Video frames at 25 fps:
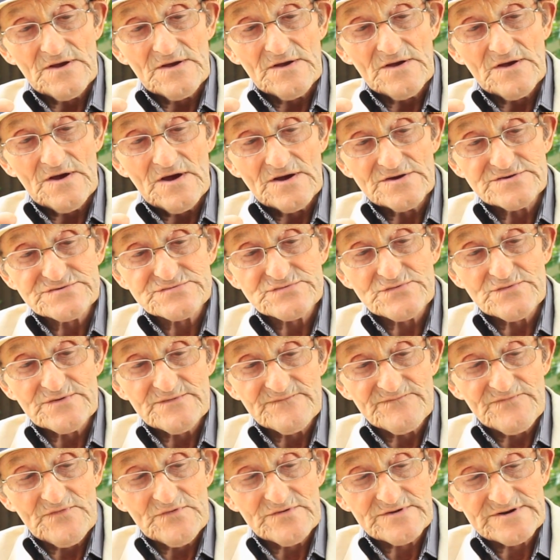I saw
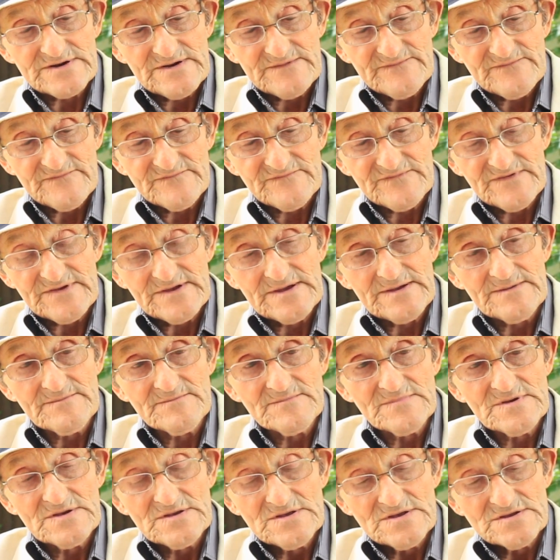a photograph of
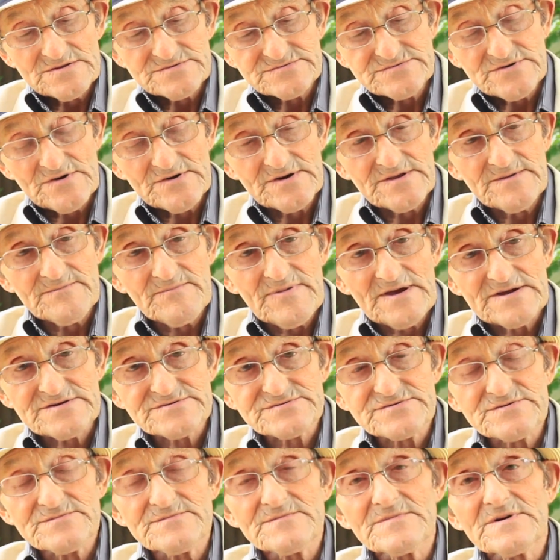him, Johnny
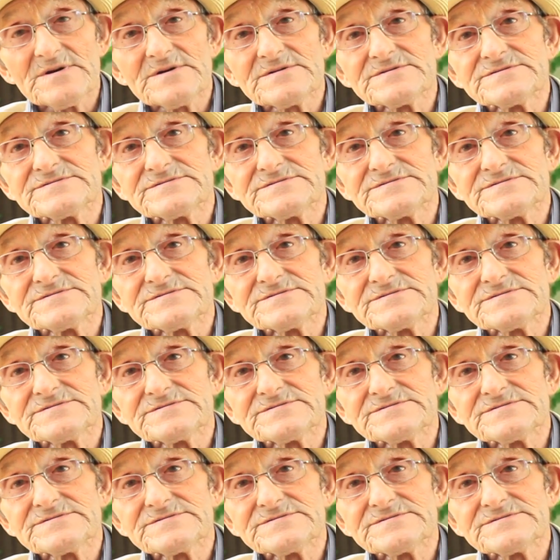Basham and